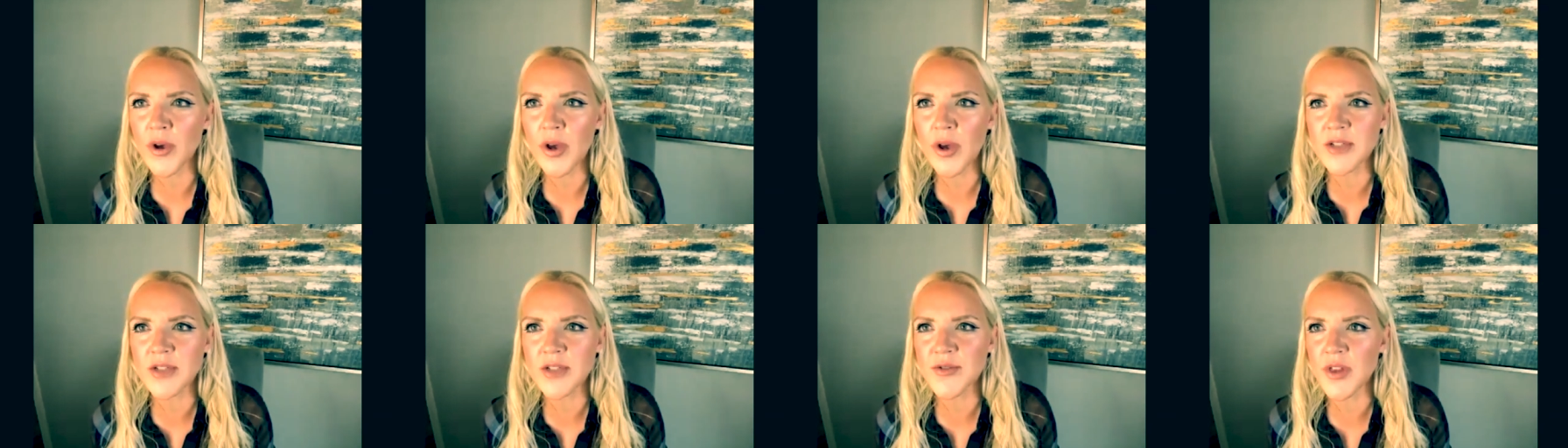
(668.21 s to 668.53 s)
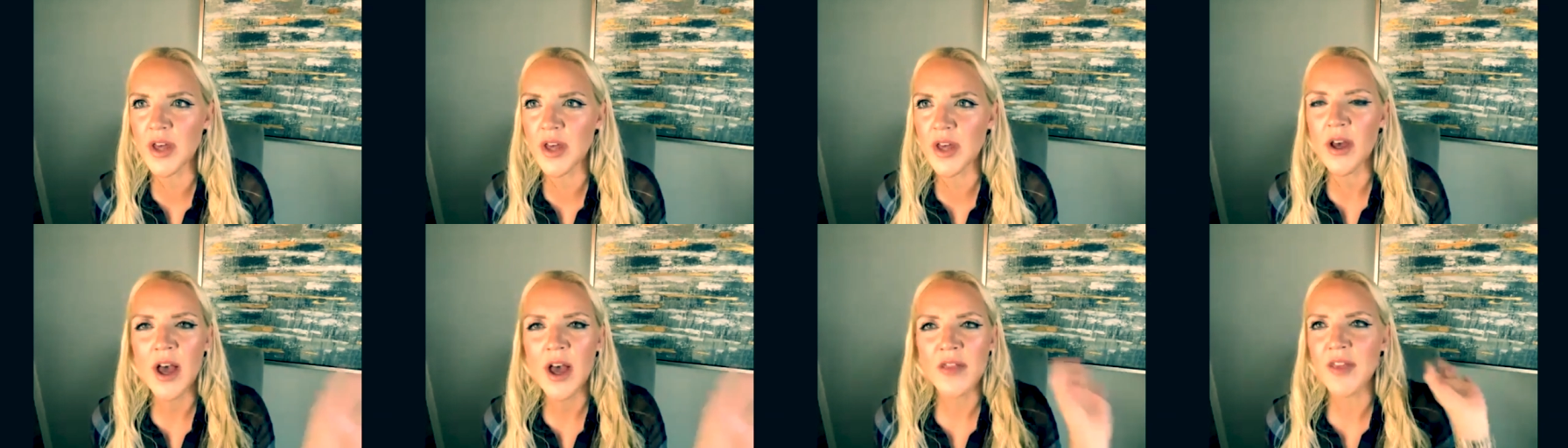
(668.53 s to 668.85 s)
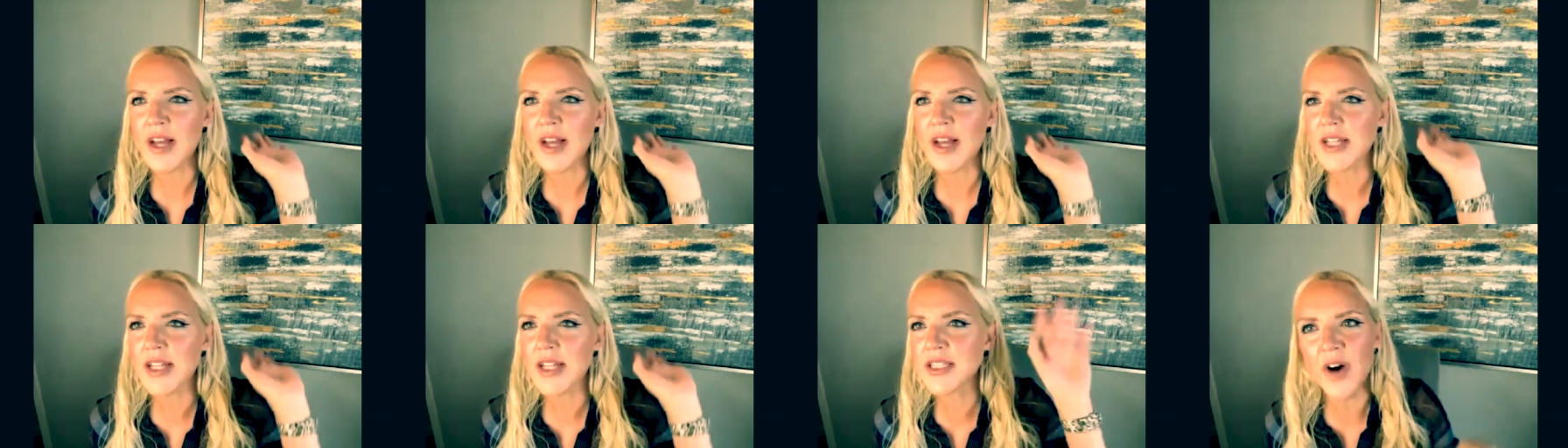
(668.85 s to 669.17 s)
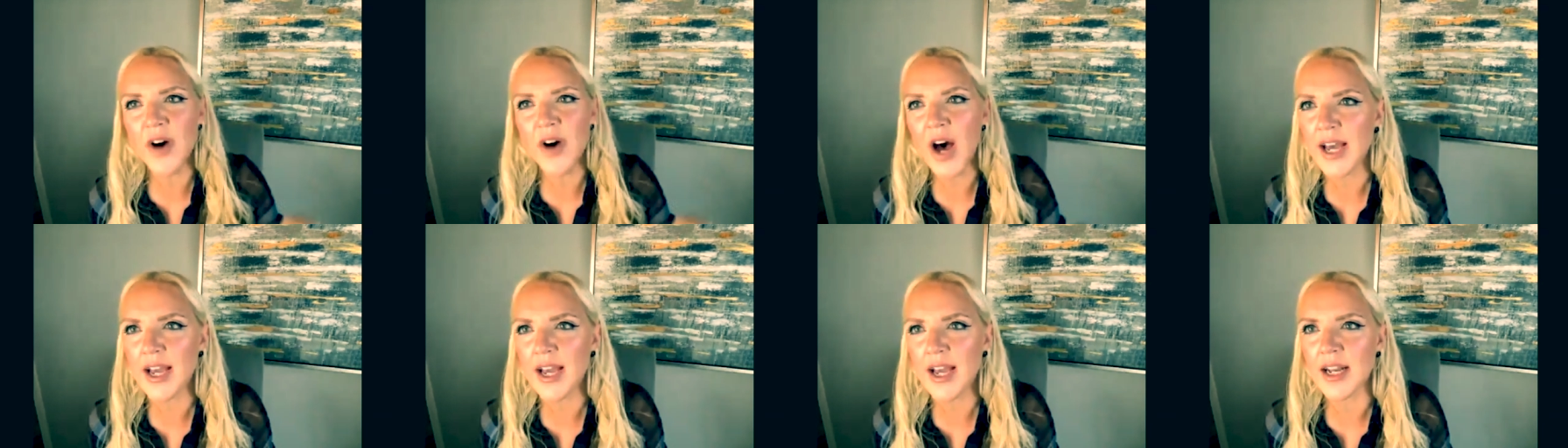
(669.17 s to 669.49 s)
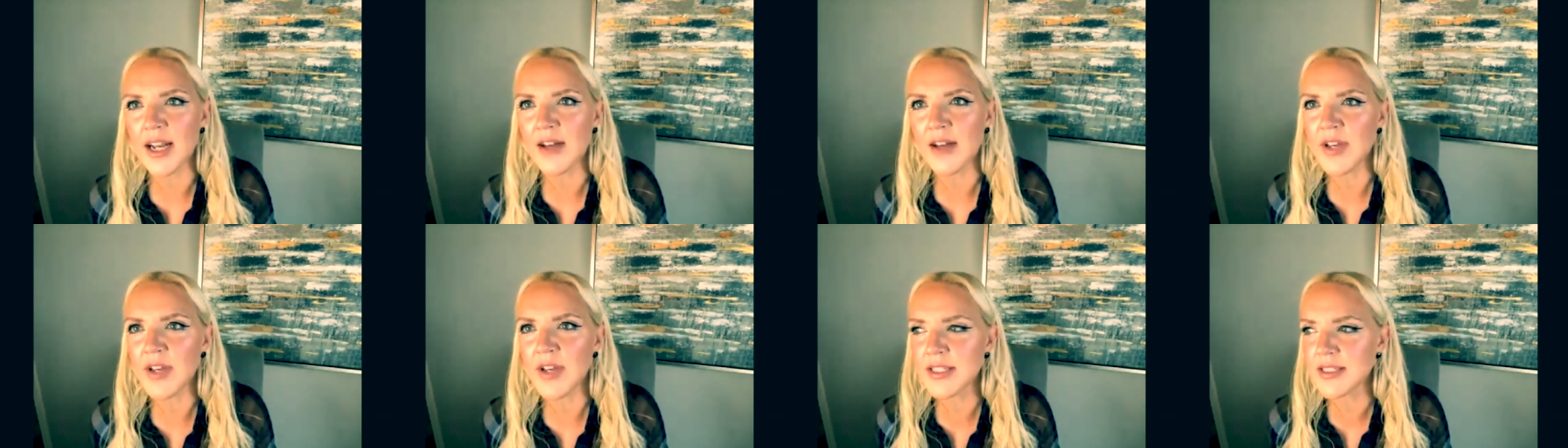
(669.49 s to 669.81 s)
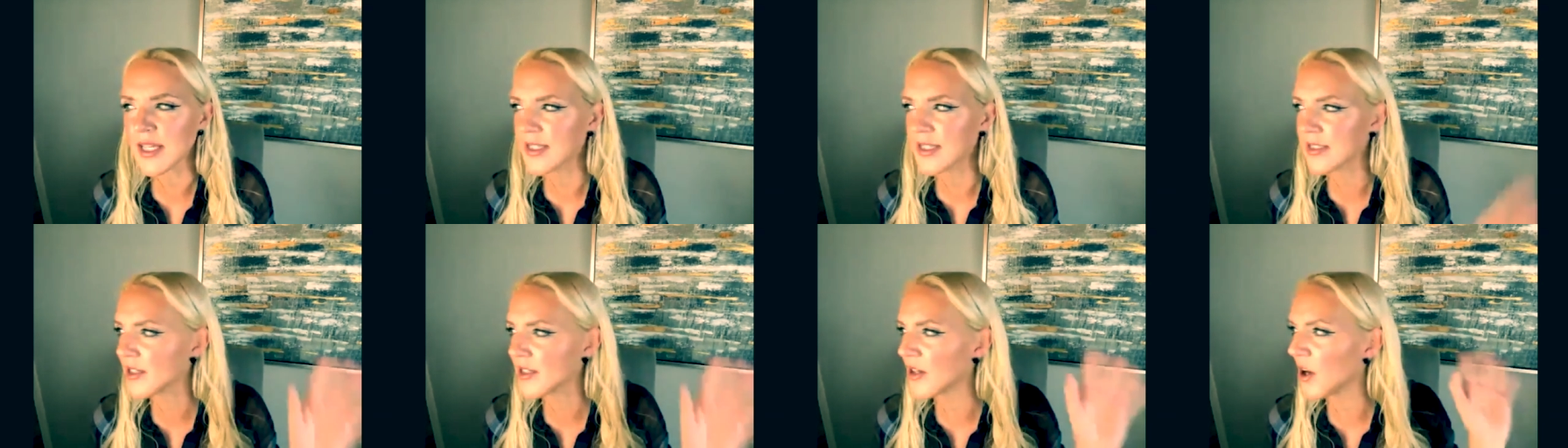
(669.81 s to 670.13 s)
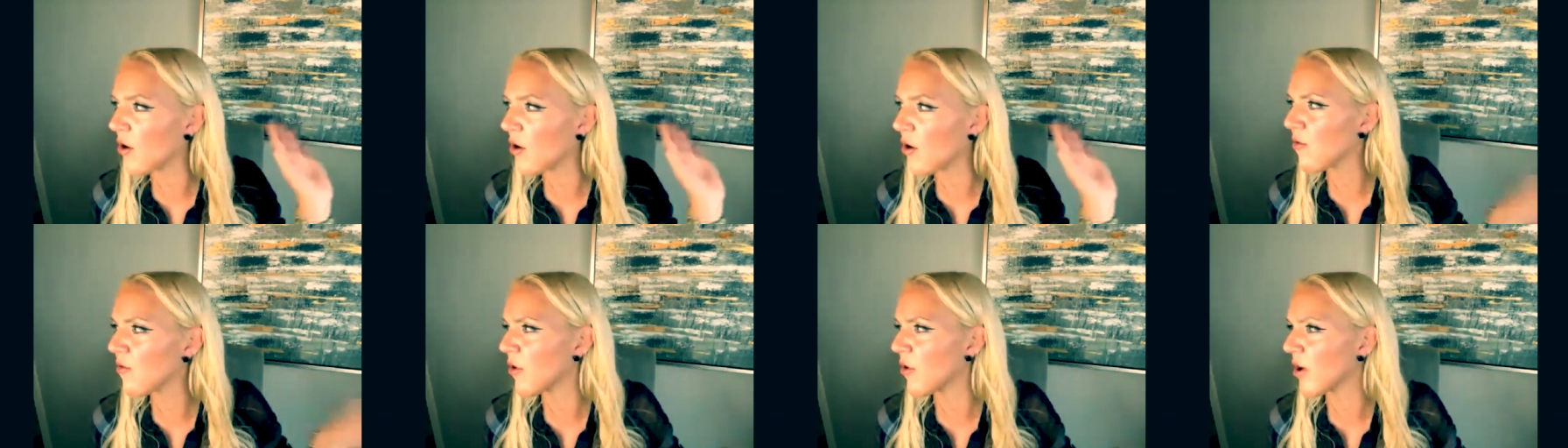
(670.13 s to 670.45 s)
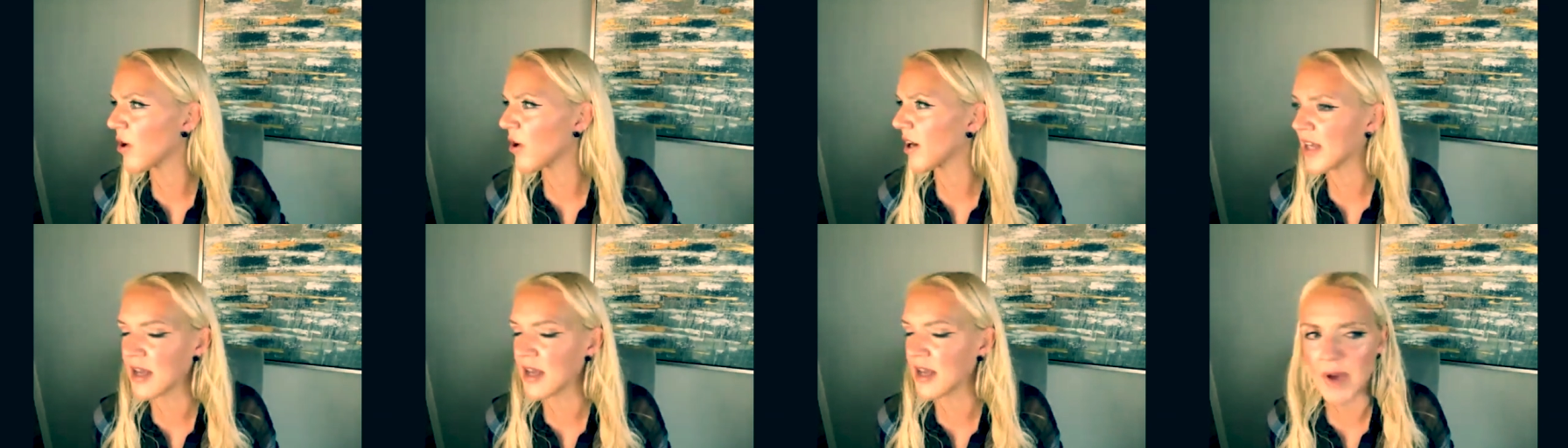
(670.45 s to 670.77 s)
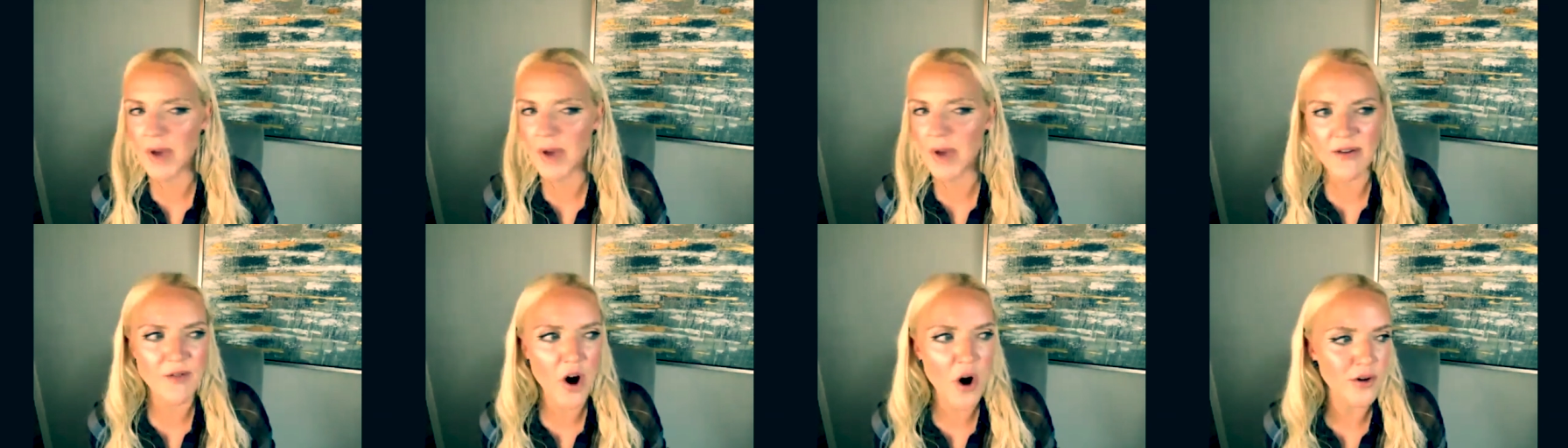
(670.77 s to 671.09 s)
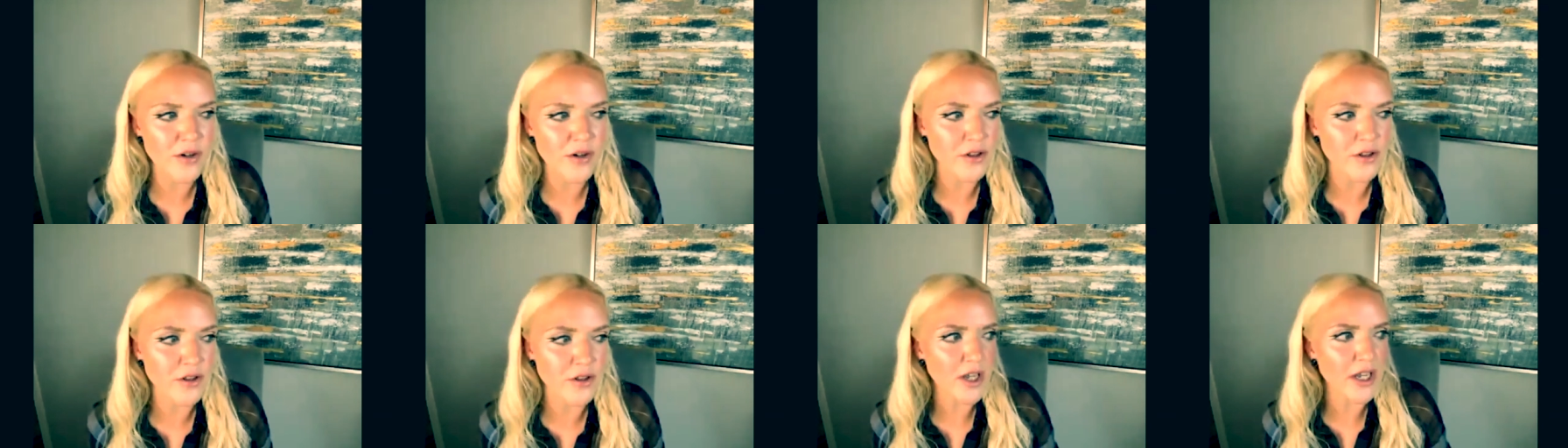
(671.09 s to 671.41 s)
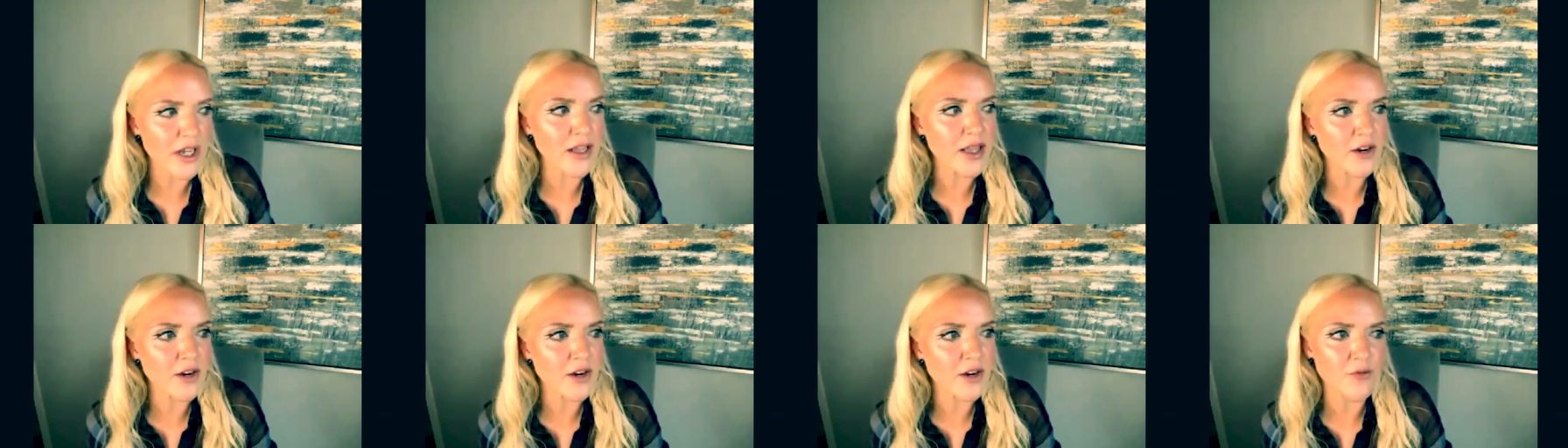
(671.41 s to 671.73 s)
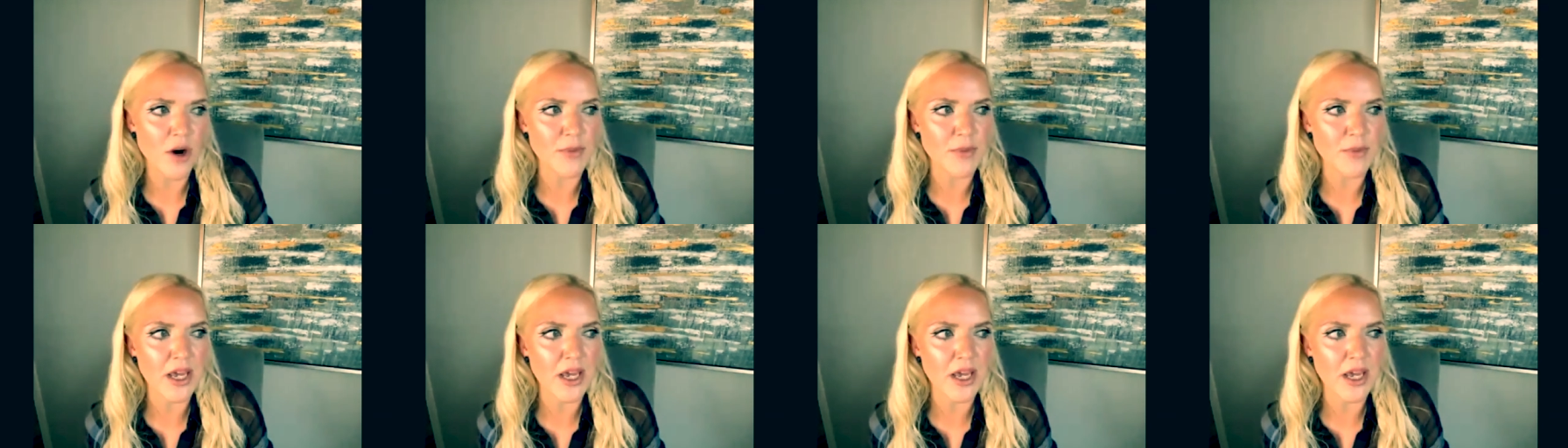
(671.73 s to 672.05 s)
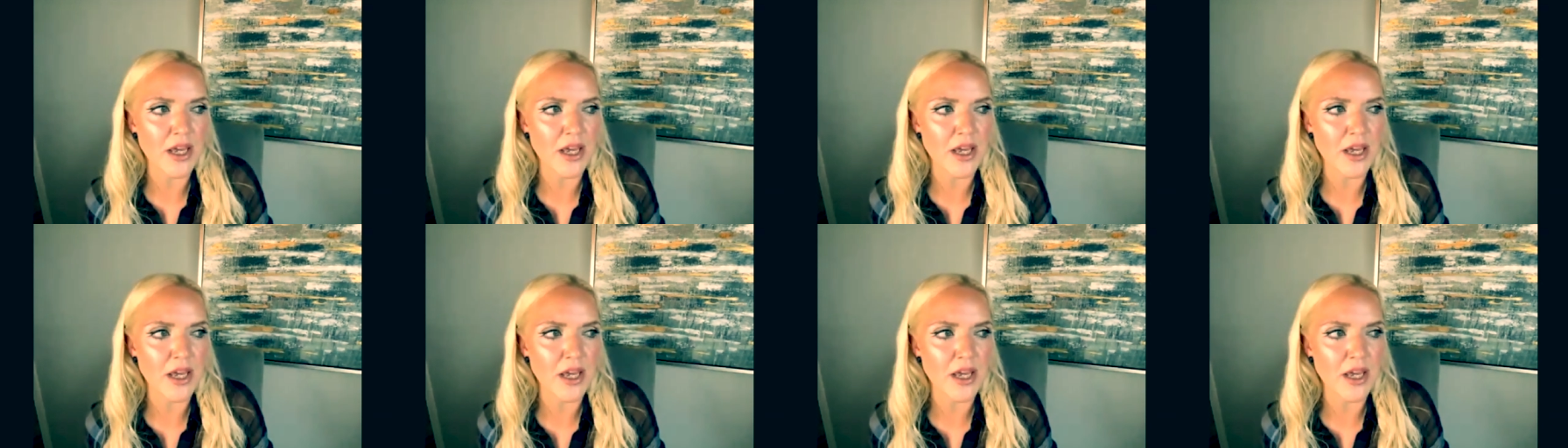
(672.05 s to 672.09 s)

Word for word: Answer that. That's fine. If he says go for it, get my phone, look in there for me.